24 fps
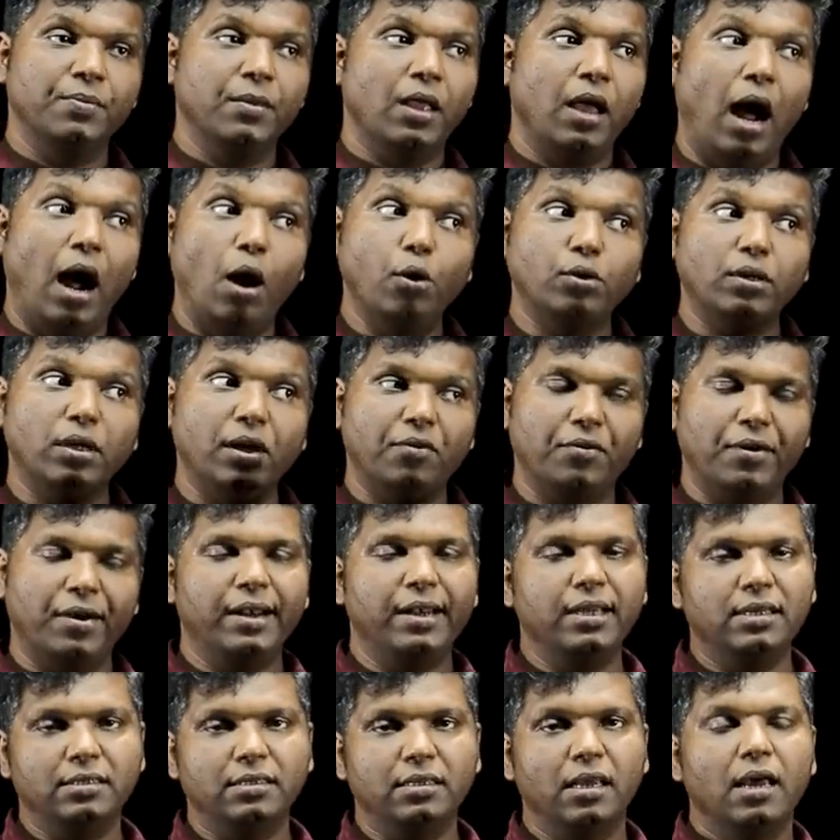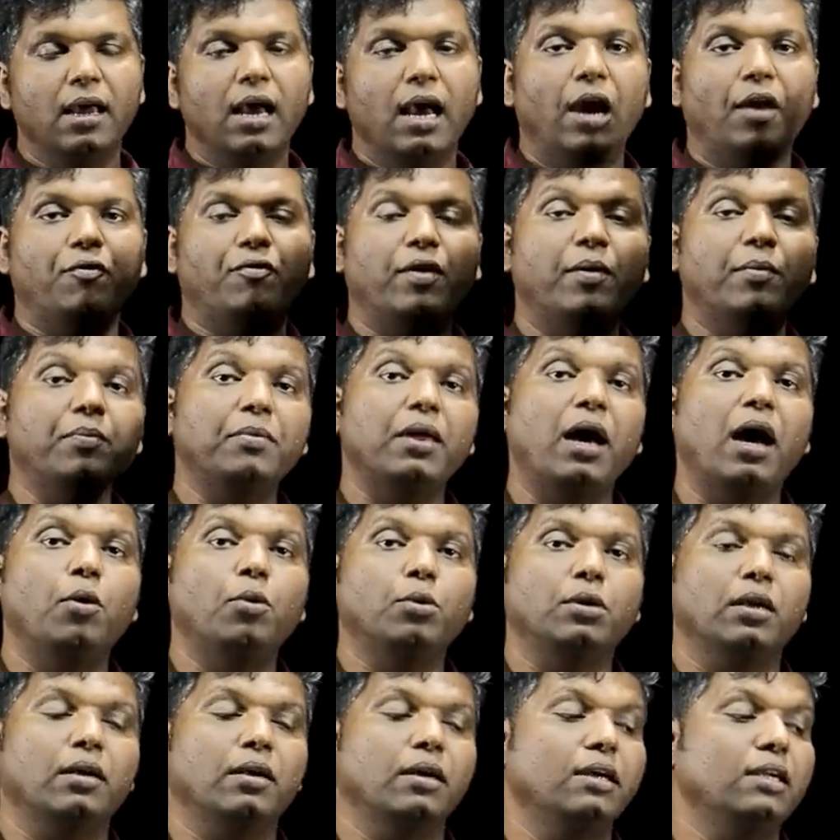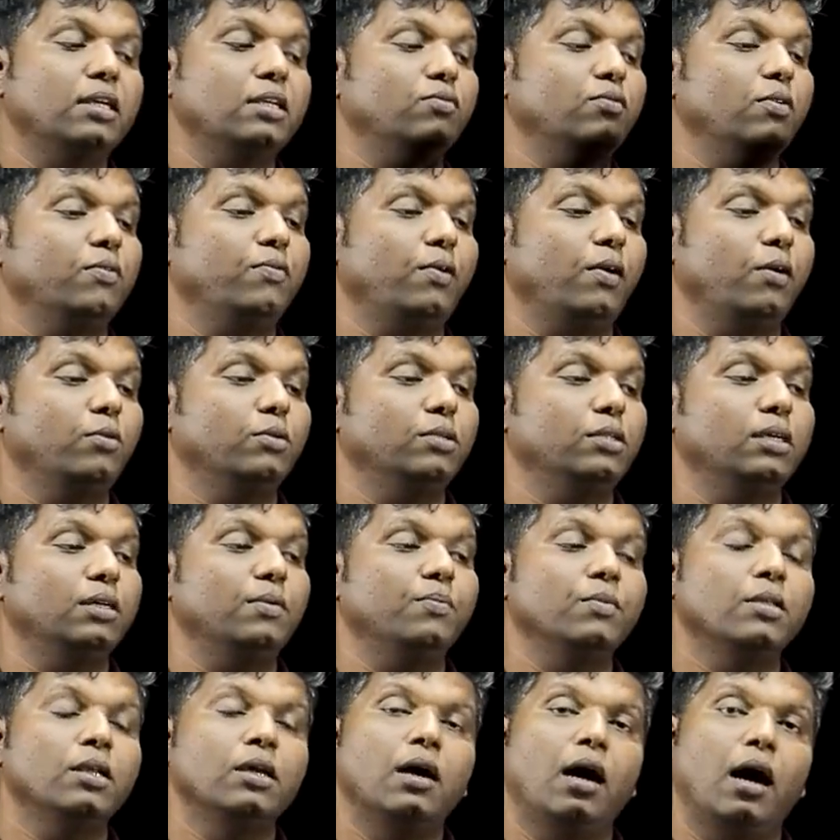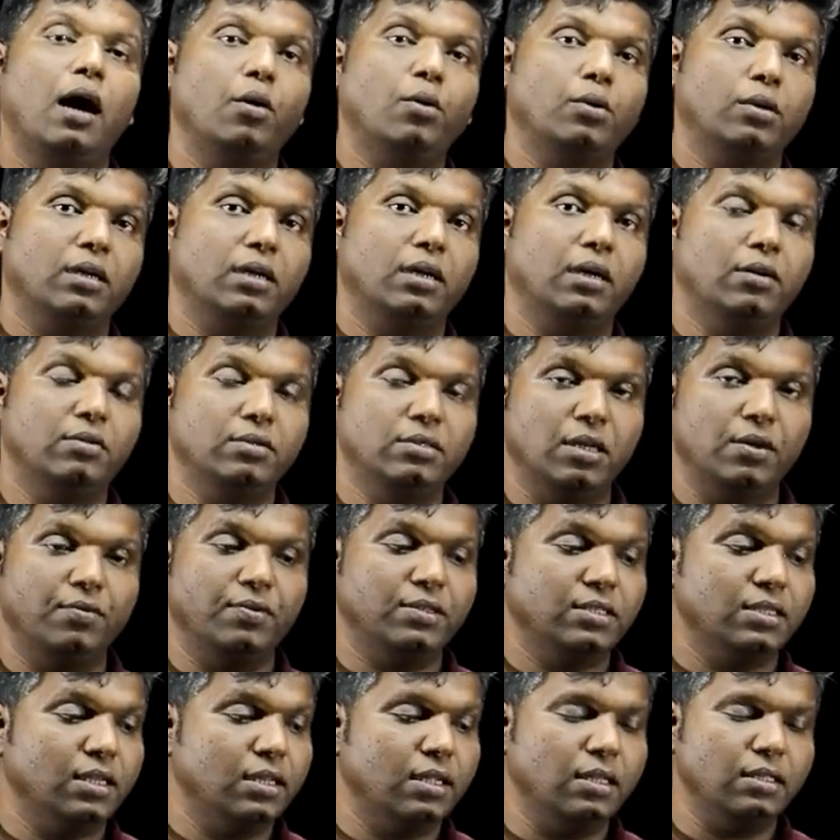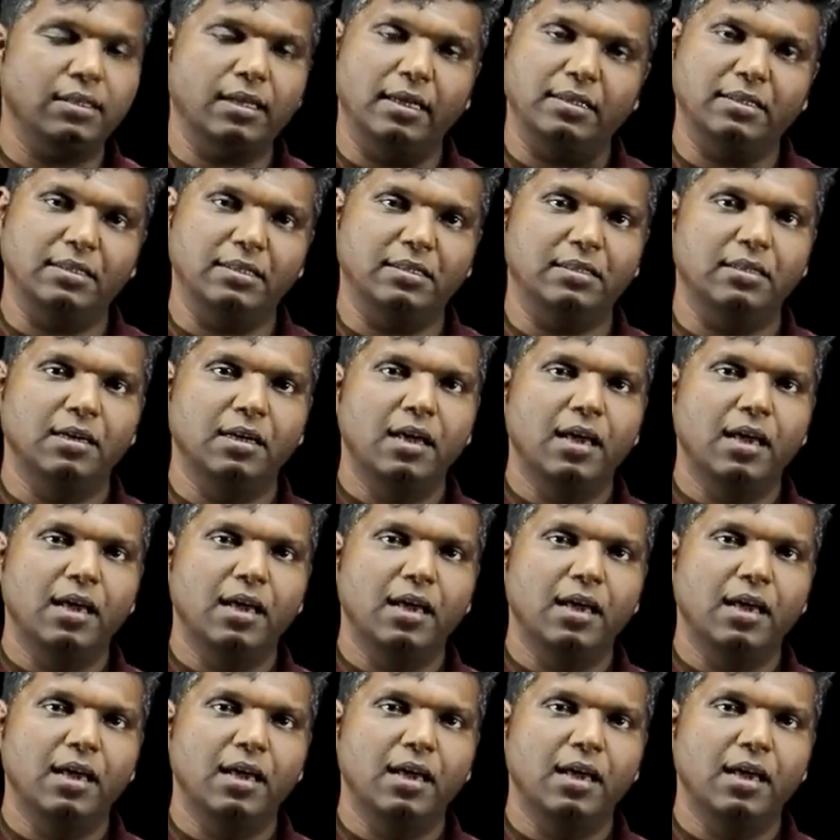outer radius, and from the outer radius we found the outer curved surface area. That's it.